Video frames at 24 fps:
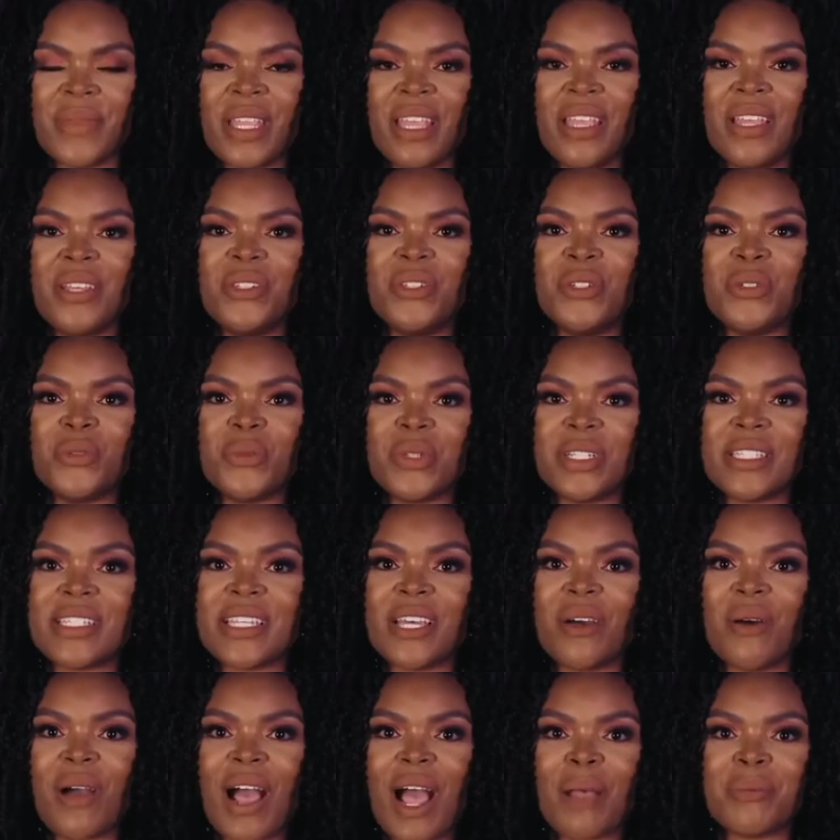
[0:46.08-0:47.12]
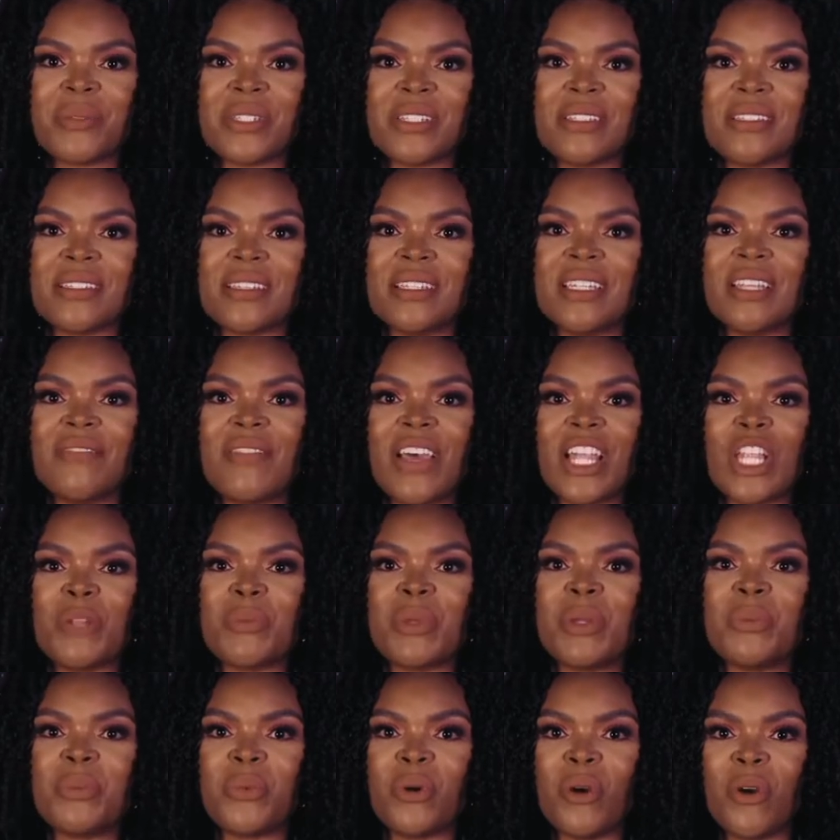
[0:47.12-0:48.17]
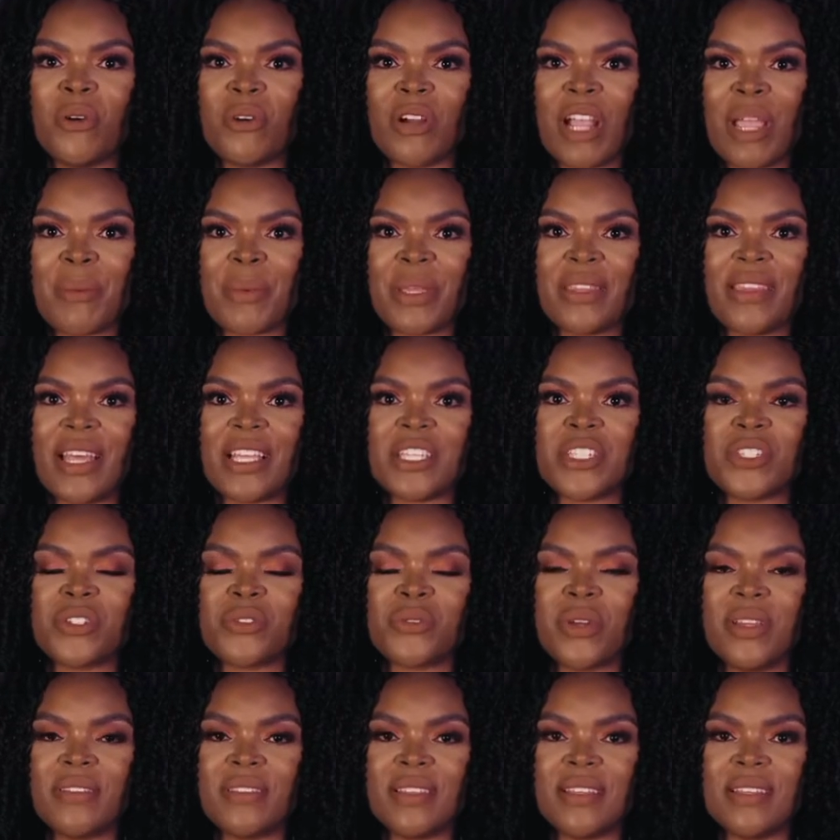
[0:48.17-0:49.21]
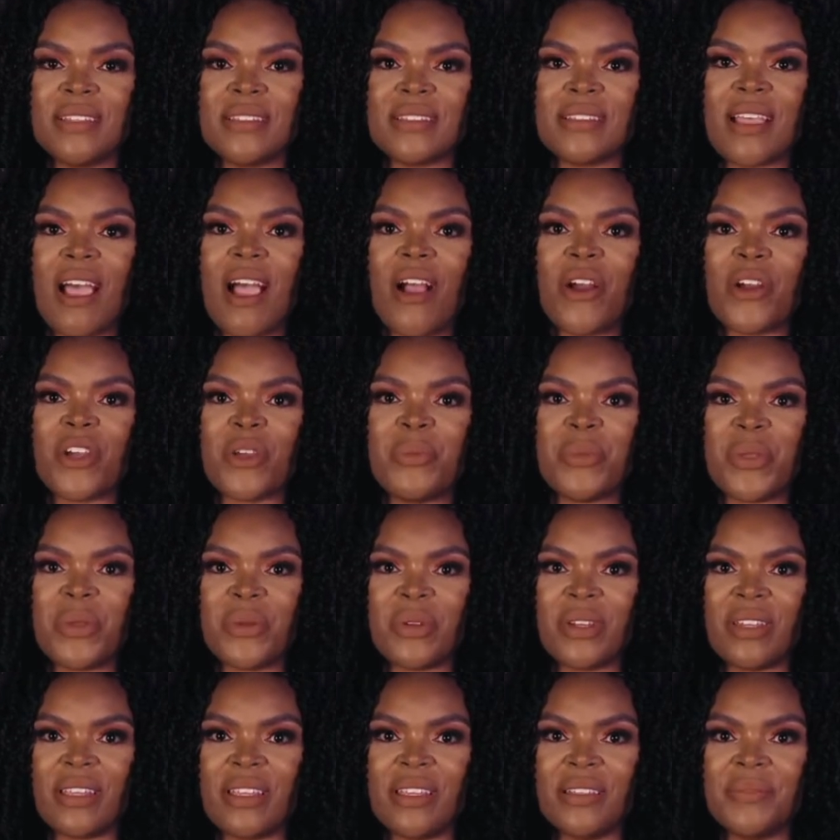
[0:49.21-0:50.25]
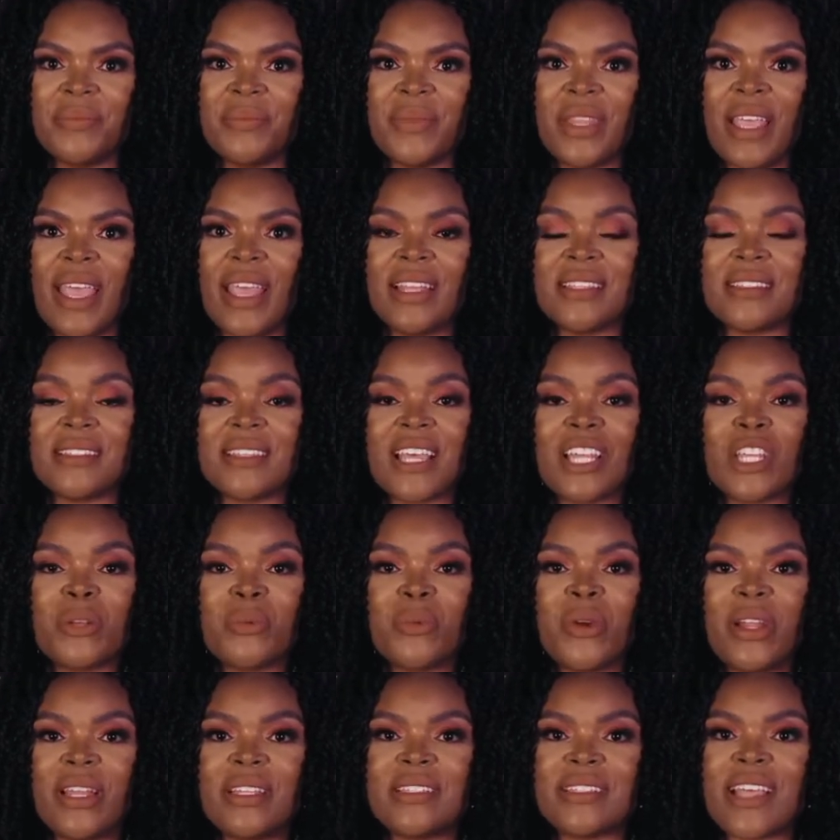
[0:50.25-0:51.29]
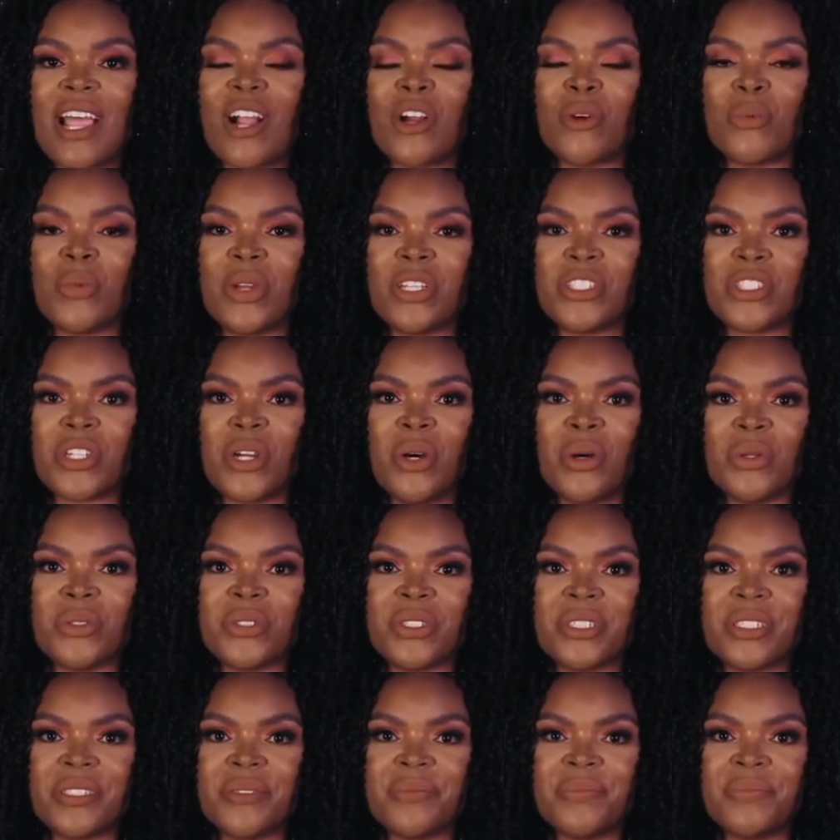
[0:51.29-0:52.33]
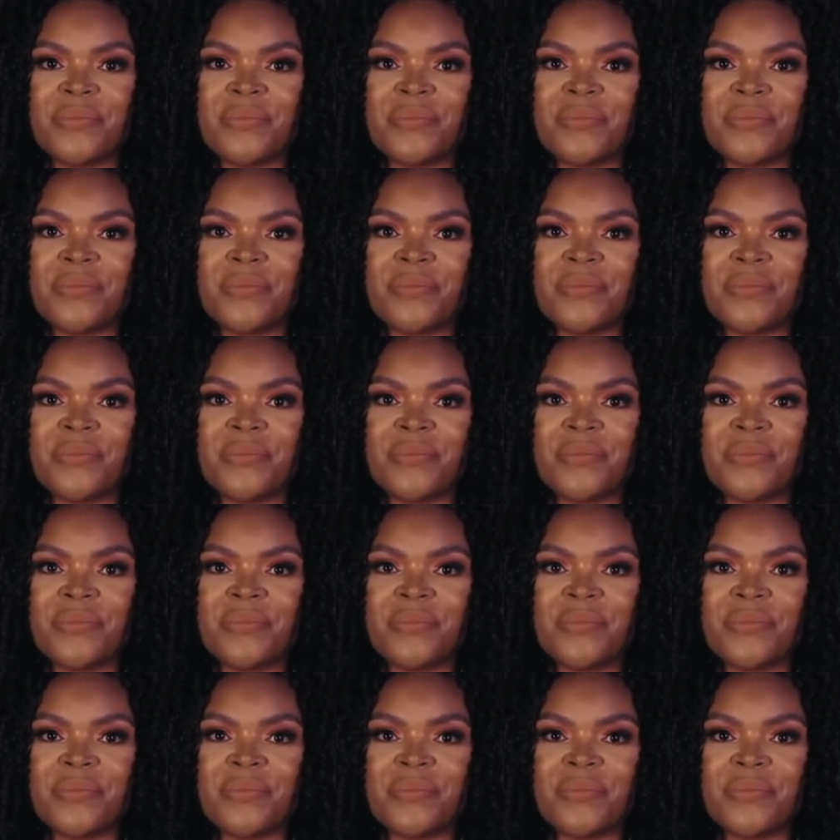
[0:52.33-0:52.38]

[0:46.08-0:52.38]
new retail options, and developing programming that strengthens our community and celebrates our rich culture.